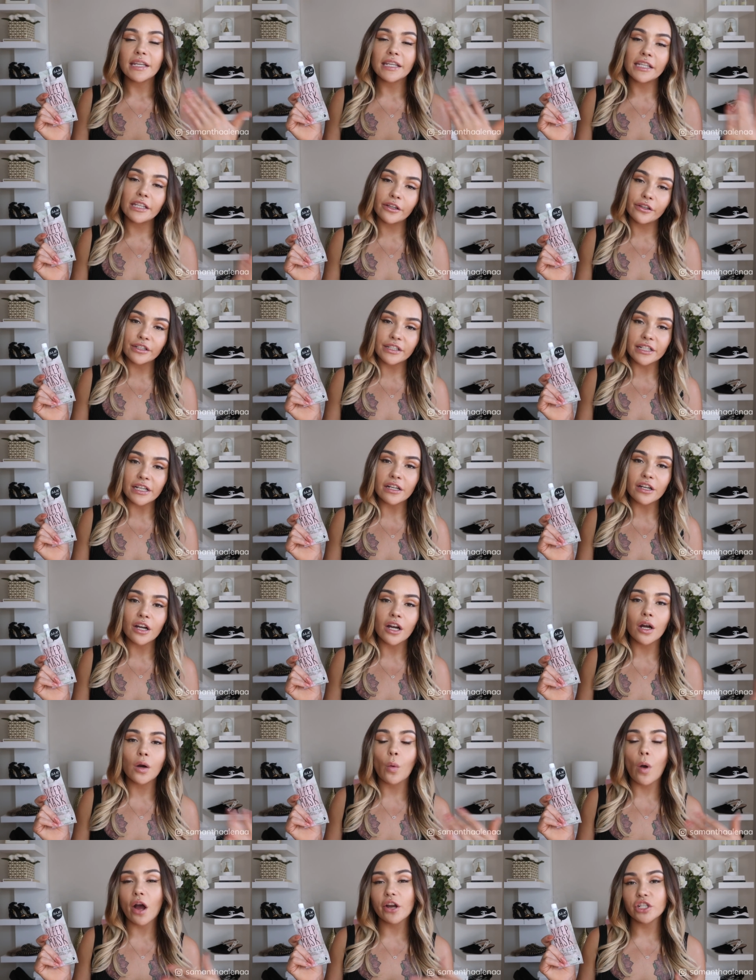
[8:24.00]
eat your
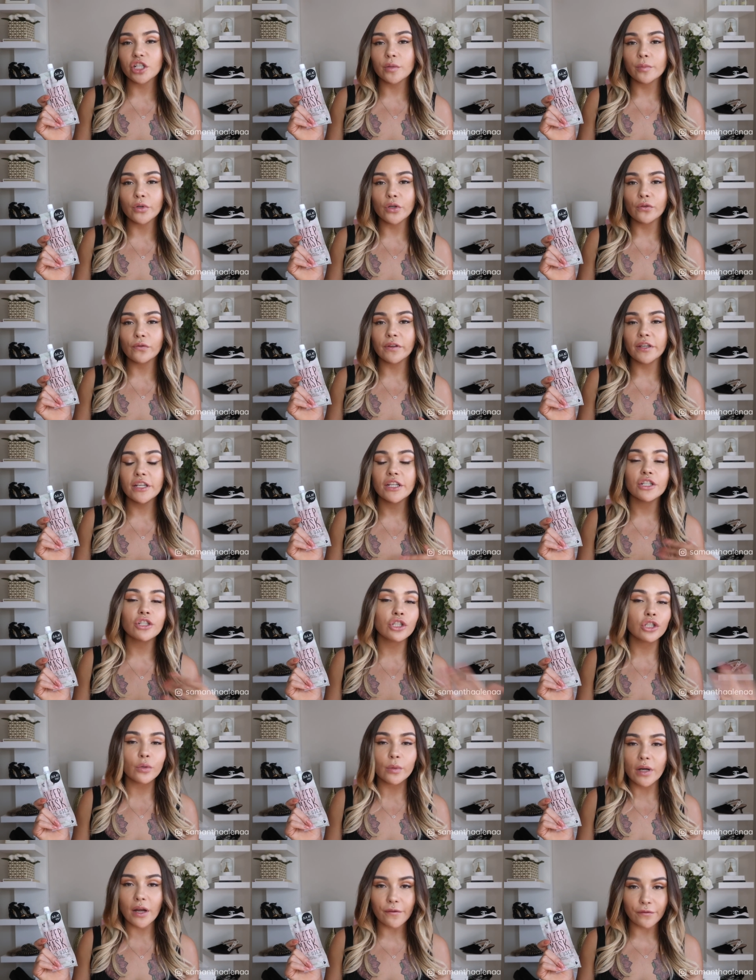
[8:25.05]
dinner, watch a movie,
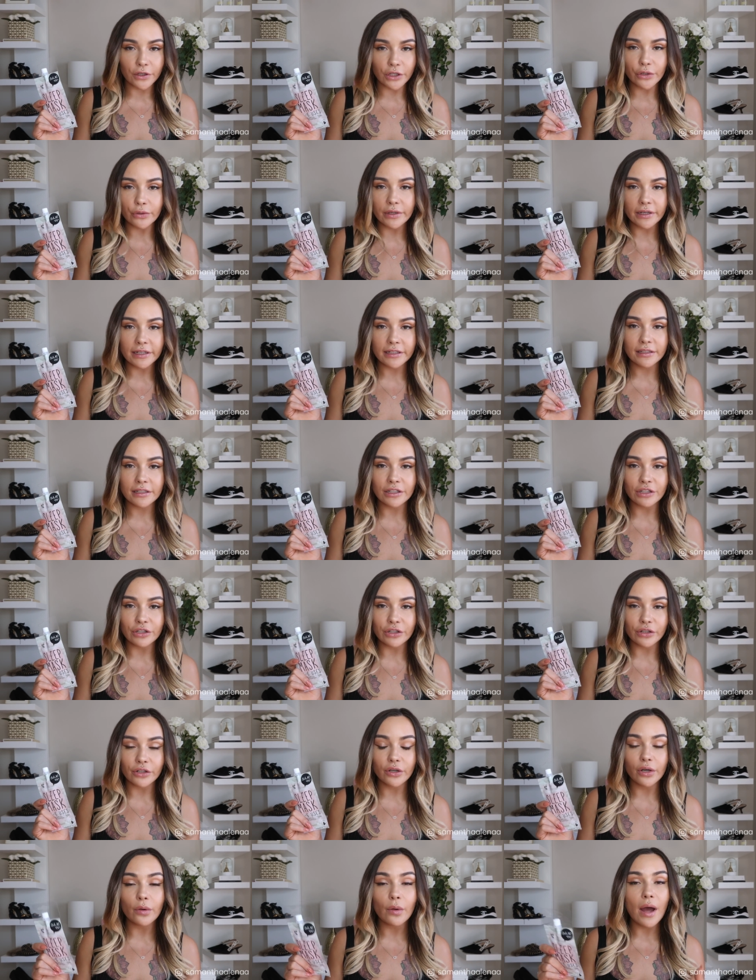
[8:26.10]
do whatever you need to
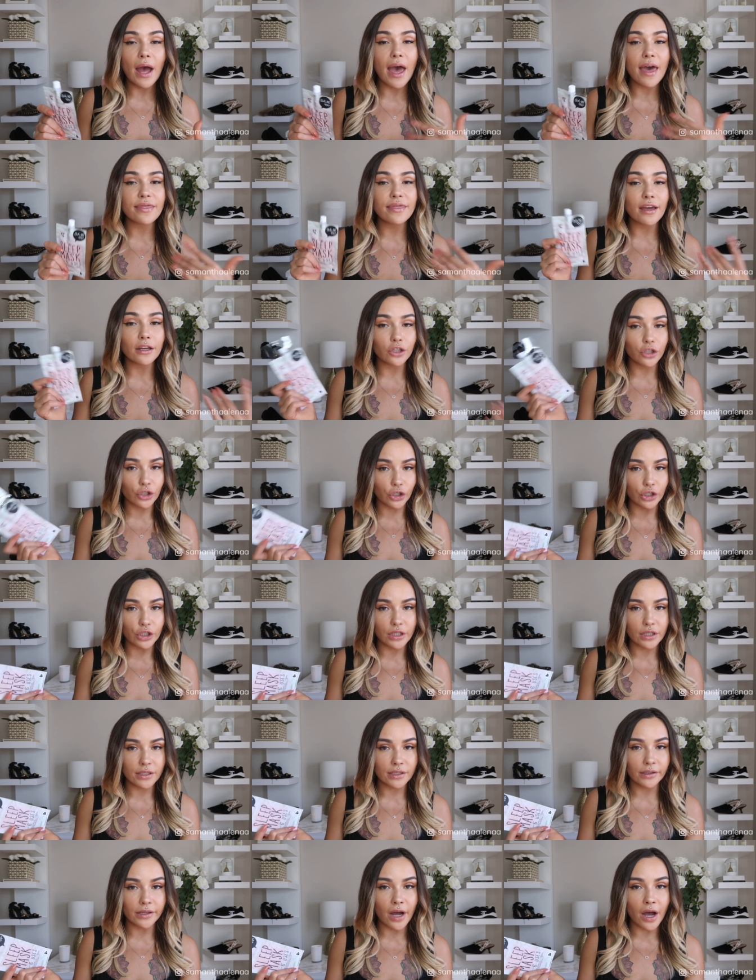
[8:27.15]
do, and then you're
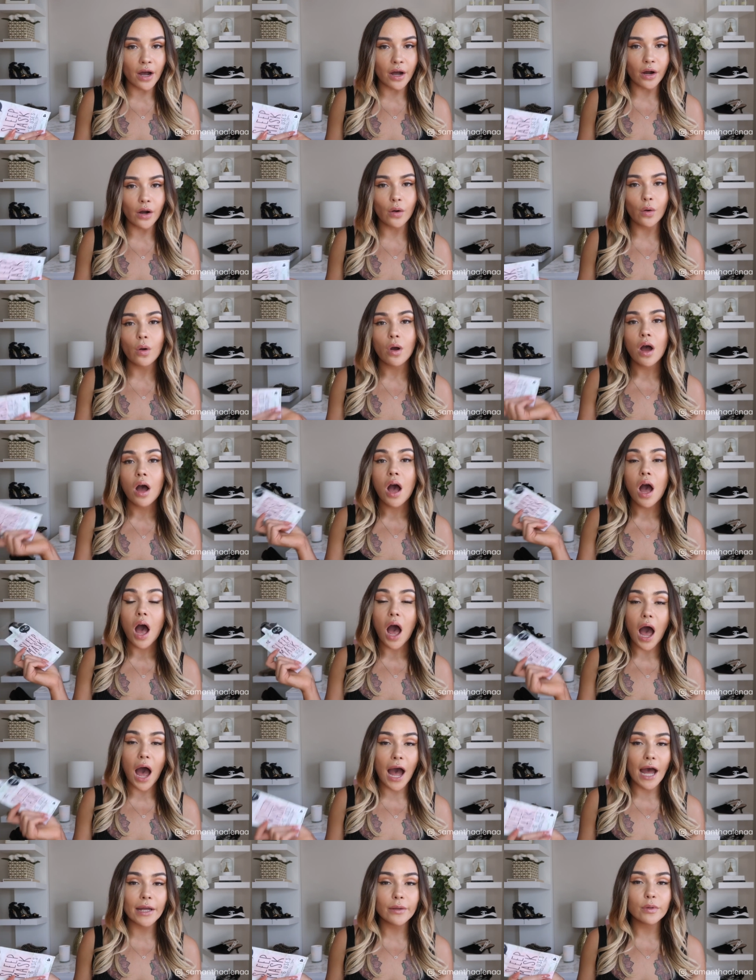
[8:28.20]
good to go.
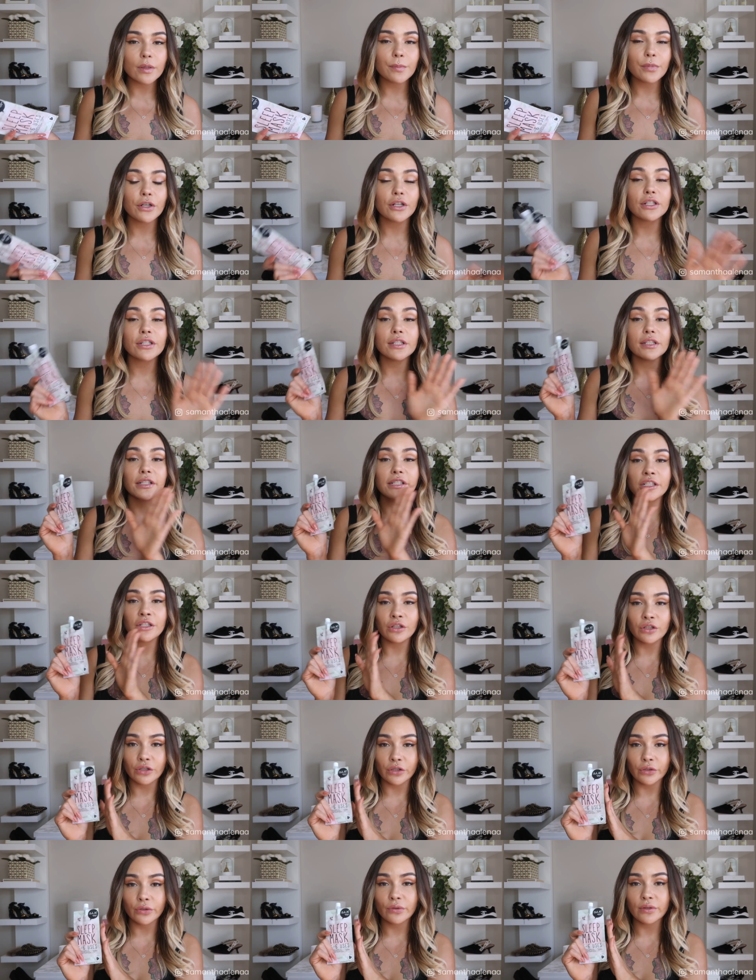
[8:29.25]
I would personally
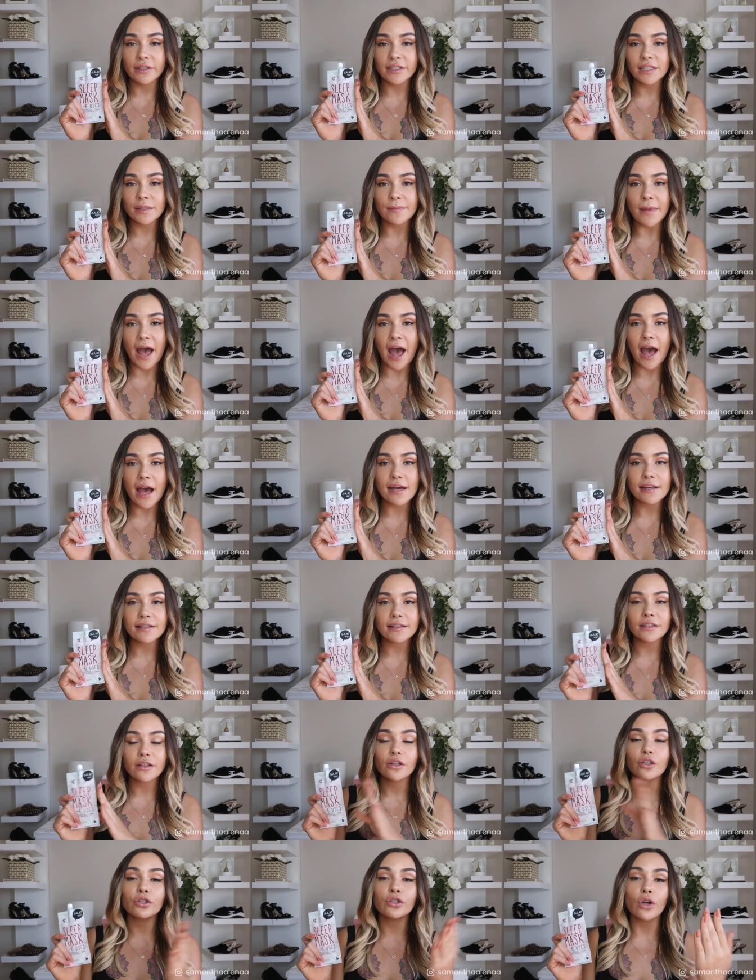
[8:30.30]
do this
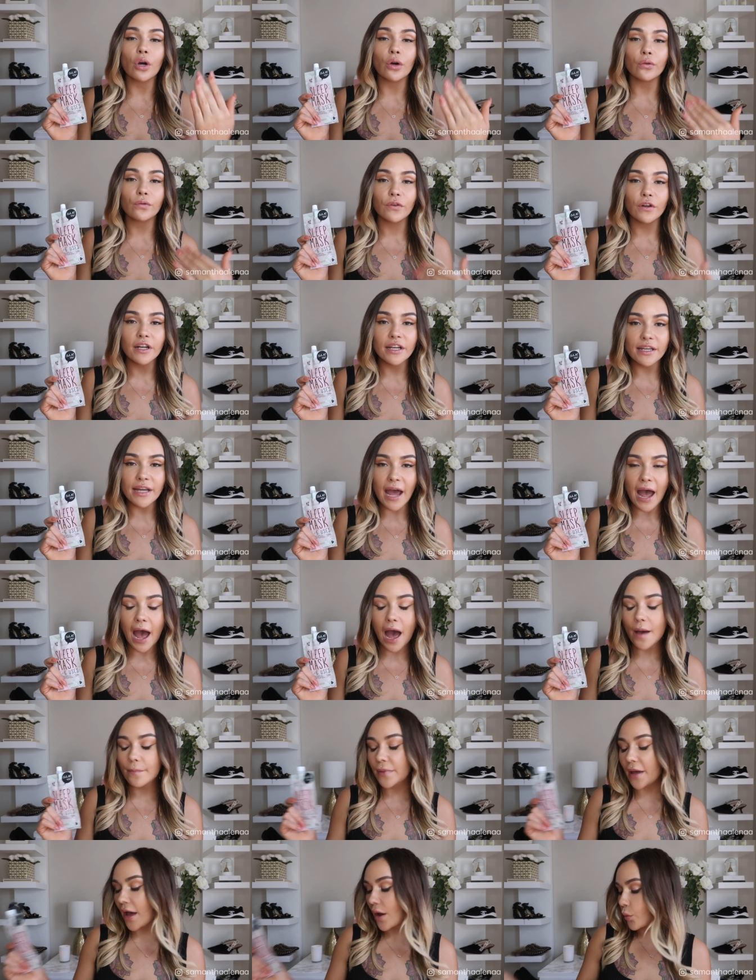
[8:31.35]
mask, go for a
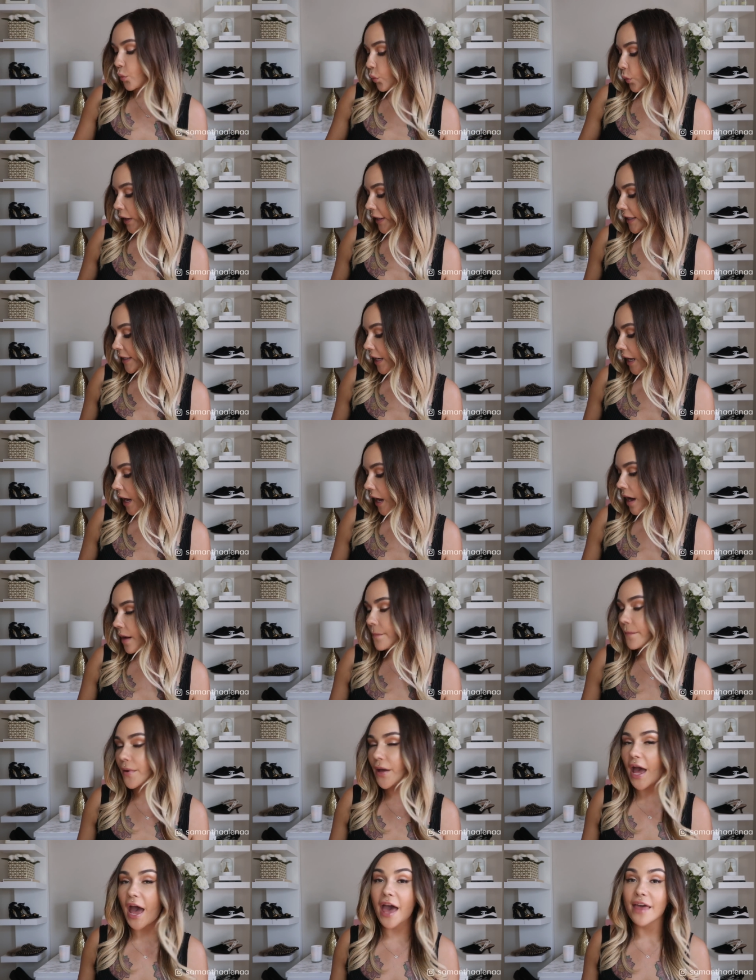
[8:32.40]
nap, wake
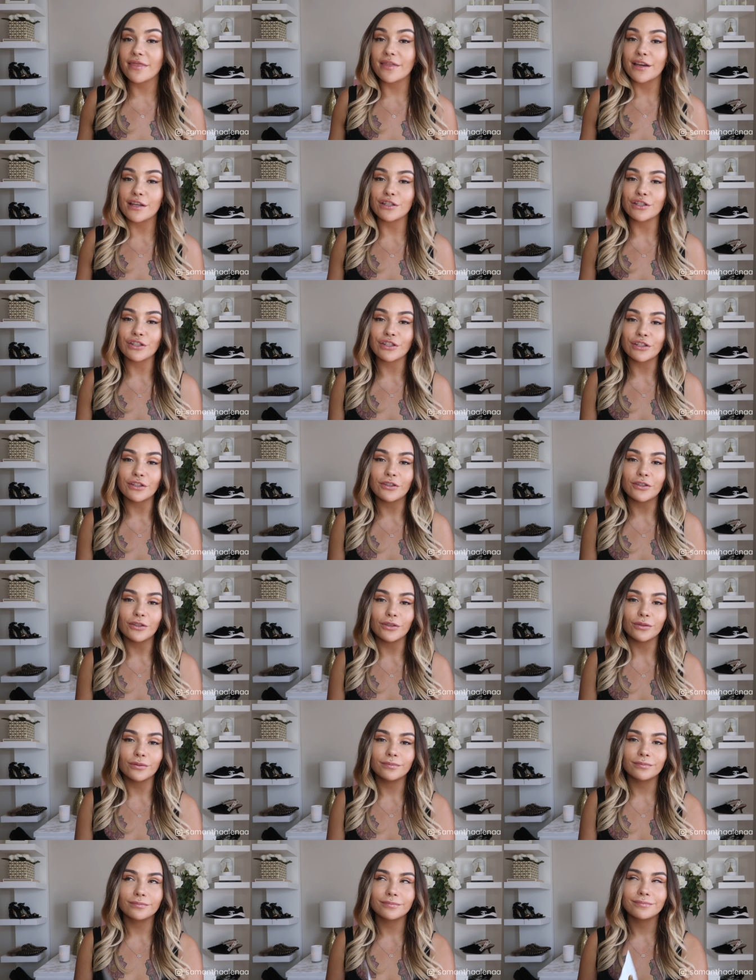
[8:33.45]
up, and then
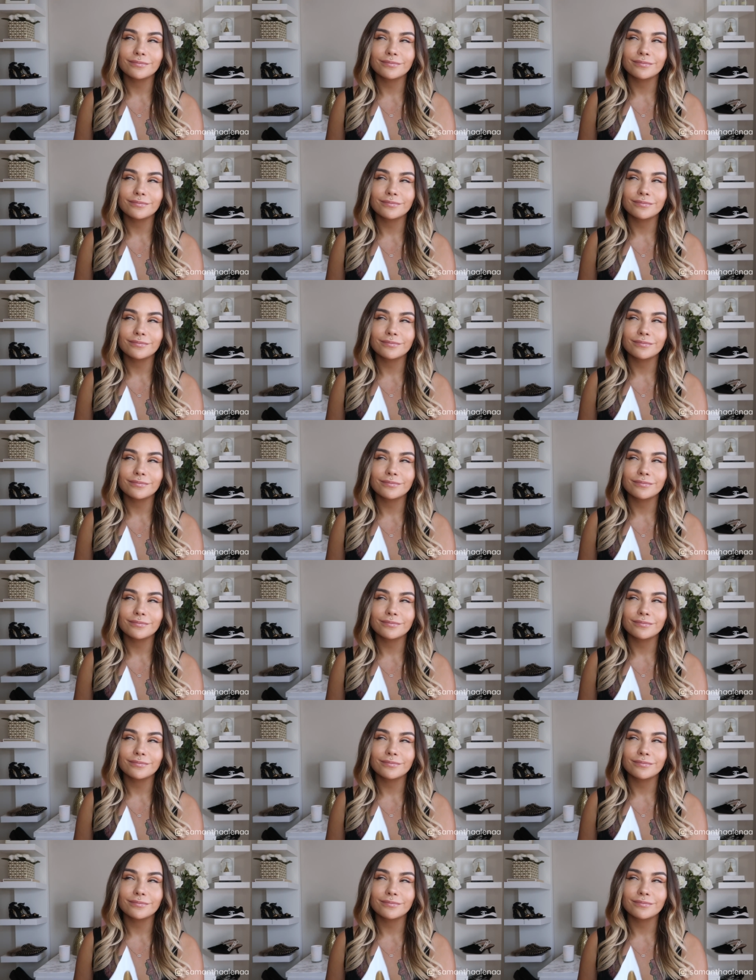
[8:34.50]
do